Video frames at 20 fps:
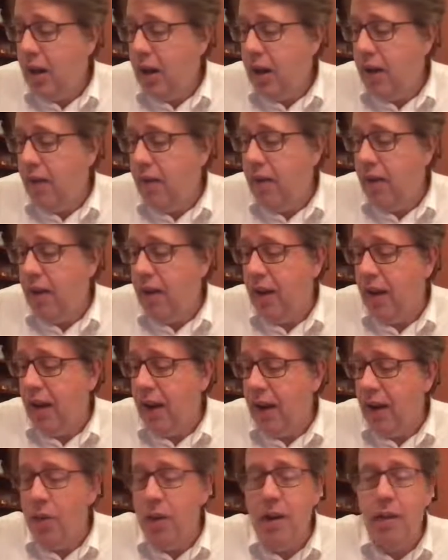And
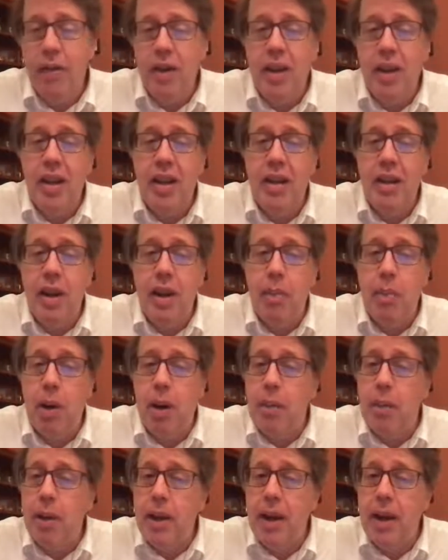I don't even think they
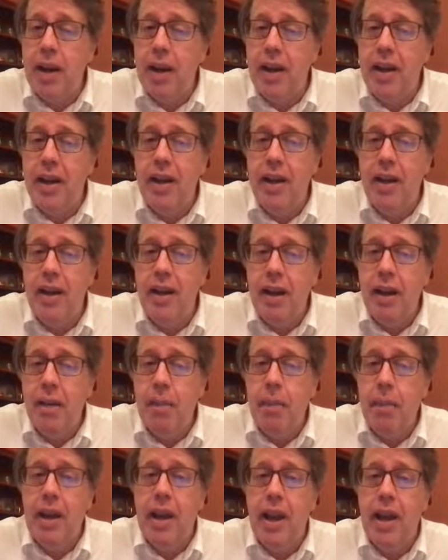probably had any
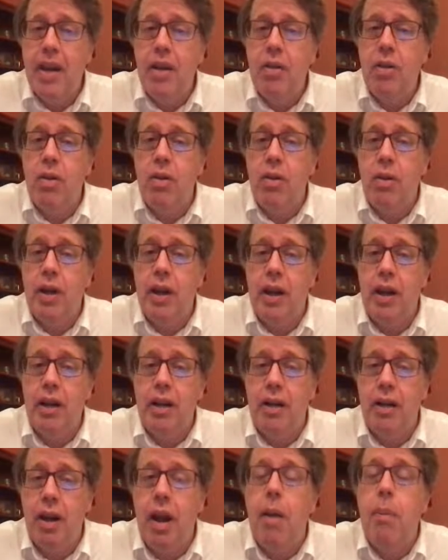mechanical
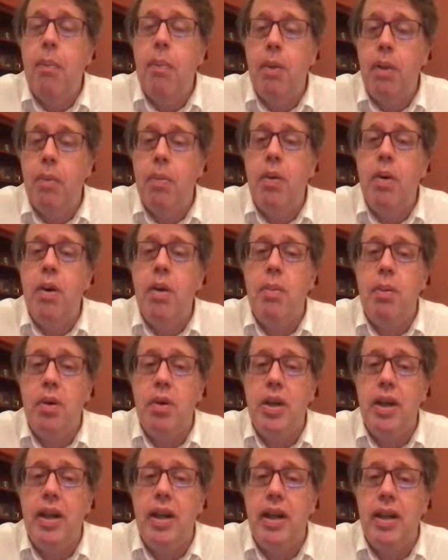computing
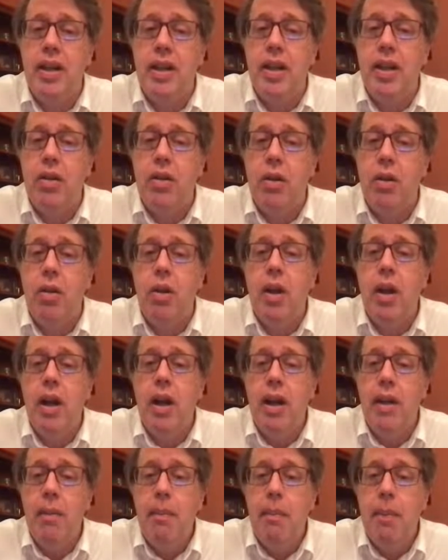machines that could
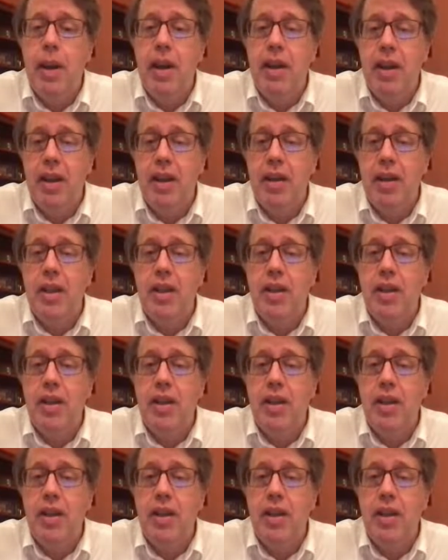make this.